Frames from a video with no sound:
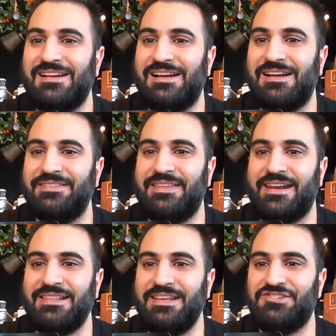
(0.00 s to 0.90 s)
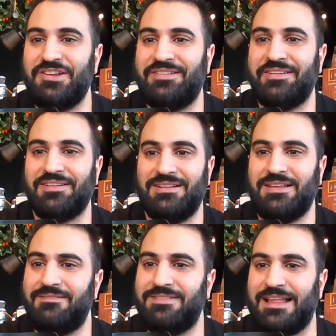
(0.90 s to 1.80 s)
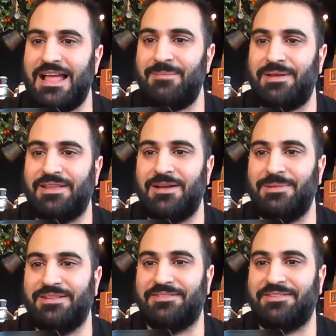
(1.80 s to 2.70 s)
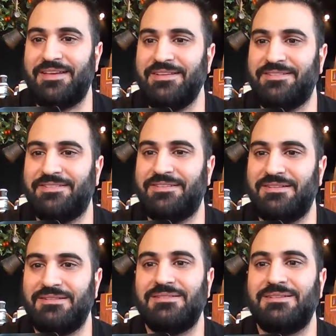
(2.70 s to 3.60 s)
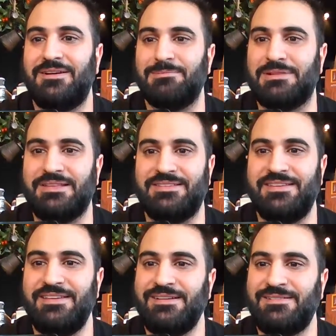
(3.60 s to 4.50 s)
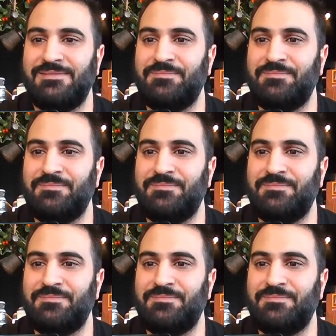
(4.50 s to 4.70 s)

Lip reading: Natalie G says, I love lamb and I'm in the States. I'm glad to hear.